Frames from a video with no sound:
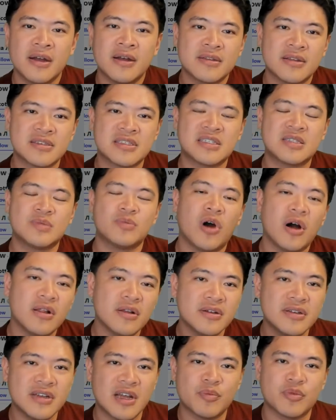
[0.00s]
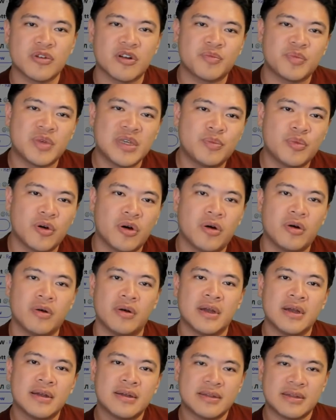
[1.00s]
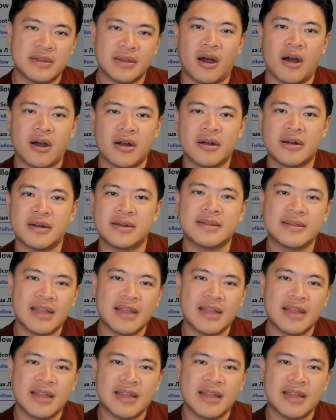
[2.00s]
The smaller number of people there are,